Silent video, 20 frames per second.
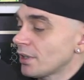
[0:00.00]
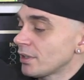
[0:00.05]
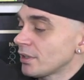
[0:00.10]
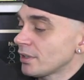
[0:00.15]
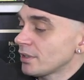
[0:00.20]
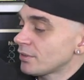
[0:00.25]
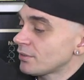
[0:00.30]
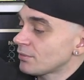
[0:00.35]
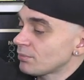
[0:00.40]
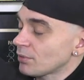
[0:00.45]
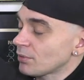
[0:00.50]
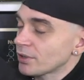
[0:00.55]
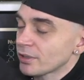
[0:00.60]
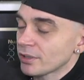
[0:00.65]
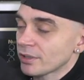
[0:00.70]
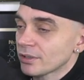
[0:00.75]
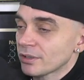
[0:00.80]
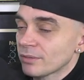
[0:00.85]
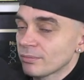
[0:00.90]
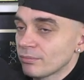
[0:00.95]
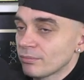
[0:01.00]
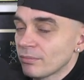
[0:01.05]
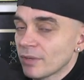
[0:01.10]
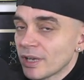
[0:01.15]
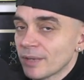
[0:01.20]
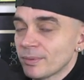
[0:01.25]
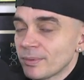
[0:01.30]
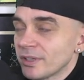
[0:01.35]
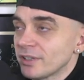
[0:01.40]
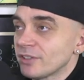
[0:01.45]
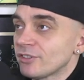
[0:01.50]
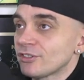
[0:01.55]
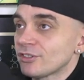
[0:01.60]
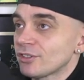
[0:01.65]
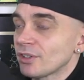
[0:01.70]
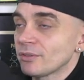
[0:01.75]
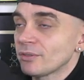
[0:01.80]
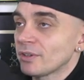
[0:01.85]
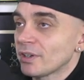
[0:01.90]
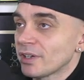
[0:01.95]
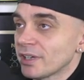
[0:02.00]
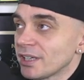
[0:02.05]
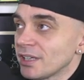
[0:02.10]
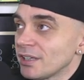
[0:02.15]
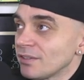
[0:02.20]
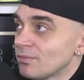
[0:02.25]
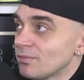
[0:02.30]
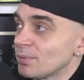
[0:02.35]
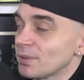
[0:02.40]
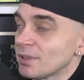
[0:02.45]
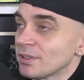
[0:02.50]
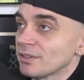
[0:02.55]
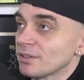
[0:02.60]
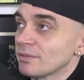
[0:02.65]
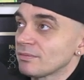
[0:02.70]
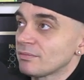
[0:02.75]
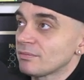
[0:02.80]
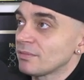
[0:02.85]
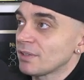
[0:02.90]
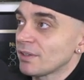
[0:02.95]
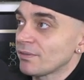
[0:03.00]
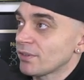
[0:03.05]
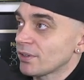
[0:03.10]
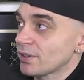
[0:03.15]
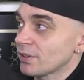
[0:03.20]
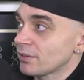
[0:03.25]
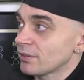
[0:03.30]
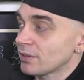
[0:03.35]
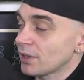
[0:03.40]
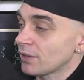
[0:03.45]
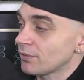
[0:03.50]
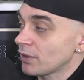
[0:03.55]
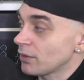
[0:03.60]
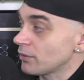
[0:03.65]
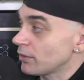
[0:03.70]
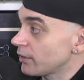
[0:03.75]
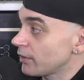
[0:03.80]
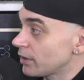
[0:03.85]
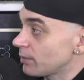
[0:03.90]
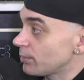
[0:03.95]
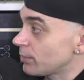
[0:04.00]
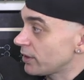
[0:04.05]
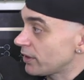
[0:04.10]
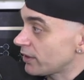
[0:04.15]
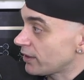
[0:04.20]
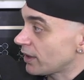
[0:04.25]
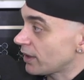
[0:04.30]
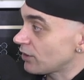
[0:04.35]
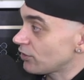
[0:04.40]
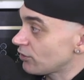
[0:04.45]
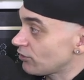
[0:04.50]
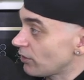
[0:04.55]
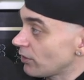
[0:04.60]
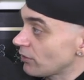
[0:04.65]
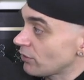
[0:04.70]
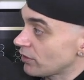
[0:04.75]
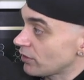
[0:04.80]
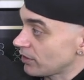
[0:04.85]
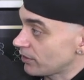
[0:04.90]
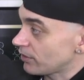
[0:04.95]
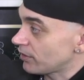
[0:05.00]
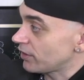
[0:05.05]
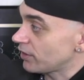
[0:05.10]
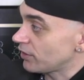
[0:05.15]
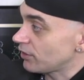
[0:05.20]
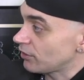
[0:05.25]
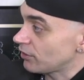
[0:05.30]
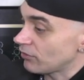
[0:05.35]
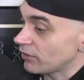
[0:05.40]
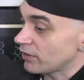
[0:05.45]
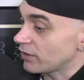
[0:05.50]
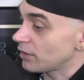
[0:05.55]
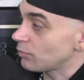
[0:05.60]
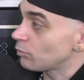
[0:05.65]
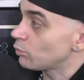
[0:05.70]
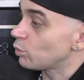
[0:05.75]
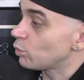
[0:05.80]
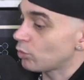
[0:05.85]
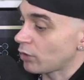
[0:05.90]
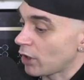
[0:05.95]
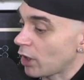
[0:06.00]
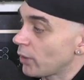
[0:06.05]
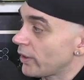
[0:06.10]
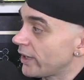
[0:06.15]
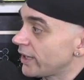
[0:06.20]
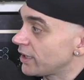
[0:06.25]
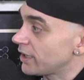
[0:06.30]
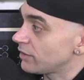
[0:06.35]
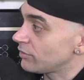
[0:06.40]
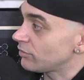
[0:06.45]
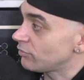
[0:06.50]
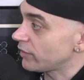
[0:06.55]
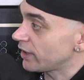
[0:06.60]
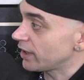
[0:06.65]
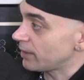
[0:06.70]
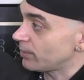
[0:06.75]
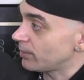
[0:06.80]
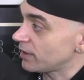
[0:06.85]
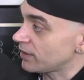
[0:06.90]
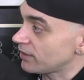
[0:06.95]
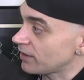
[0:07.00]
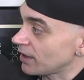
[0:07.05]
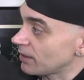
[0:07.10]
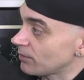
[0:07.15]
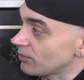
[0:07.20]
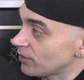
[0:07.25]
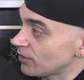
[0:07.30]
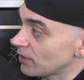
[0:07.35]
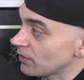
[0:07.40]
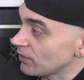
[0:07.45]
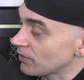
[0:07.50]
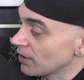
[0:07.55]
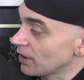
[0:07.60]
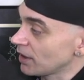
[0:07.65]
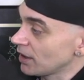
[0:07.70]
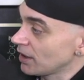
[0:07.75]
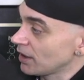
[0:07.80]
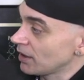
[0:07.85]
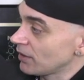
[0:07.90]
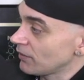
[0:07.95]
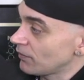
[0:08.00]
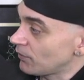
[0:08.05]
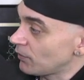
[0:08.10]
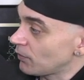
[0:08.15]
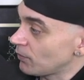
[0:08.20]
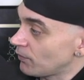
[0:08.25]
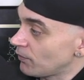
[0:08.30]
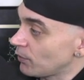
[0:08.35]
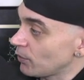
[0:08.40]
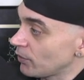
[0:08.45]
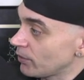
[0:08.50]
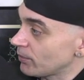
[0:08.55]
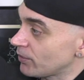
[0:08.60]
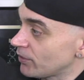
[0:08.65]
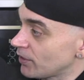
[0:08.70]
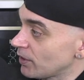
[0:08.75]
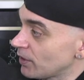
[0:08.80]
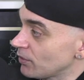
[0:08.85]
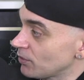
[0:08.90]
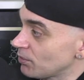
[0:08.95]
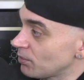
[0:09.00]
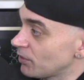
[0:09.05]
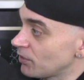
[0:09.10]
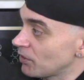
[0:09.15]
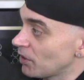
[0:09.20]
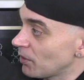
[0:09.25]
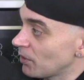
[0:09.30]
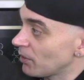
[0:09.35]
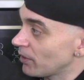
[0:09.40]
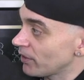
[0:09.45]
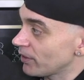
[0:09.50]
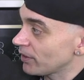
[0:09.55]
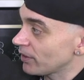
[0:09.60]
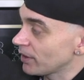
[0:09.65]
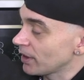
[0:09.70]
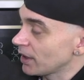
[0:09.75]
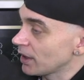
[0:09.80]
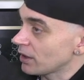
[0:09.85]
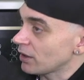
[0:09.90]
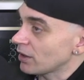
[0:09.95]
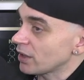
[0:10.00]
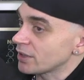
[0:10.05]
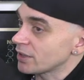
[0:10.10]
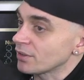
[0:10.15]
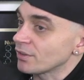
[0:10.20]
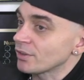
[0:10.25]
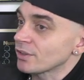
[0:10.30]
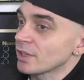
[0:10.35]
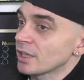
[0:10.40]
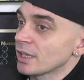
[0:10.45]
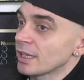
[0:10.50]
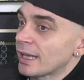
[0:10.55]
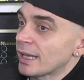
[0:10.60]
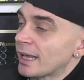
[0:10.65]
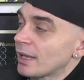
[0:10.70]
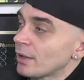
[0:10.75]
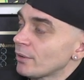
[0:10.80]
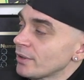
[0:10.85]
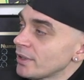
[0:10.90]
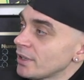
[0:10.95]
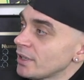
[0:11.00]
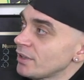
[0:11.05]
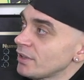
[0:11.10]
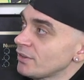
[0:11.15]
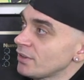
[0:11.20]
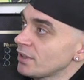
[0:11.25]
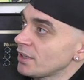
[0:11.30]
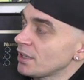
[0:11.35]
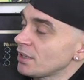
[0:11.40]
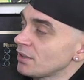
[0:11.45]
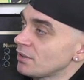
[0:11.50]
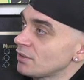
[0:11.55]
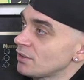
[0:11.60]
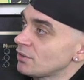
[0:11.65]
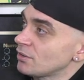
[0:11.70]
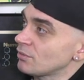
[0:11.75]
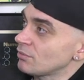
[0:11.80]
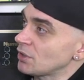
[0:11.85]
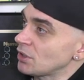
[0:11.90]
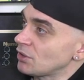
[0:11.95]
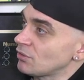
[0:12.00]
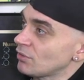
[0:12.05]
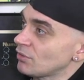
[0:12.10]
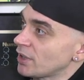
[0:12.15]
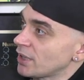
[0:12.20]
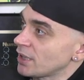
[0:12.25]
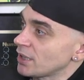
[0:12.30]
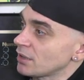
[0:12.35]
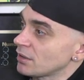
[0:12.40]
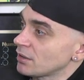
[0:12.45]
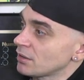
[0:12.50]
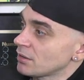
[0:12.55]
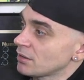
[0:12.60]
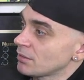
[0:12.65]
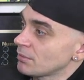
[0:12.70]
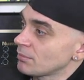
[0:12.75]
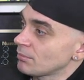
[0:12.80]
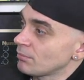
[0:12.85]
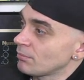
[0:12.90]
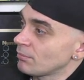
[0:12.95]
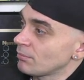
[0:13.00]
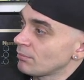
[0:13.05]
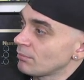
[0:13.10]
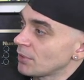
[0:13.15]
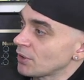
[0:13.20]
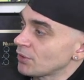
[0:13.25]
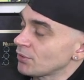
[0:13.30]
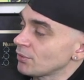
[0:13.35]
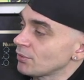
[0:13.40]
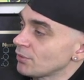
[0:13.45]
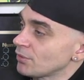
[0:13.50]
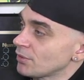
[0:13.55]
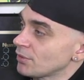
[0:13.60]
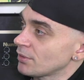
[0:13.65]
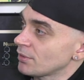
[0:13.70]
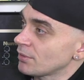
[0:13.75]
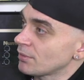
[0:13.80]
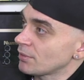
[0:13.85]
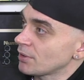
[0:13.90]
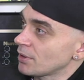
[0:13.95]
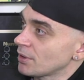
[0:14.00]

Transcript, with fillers: uh, it's one that may be so naive because I've never, I don't know anybody that's had a stroke to this degree that will go in and rehabilitate themselves for, for themselves with no other guidance. How easy is it to retrain muscles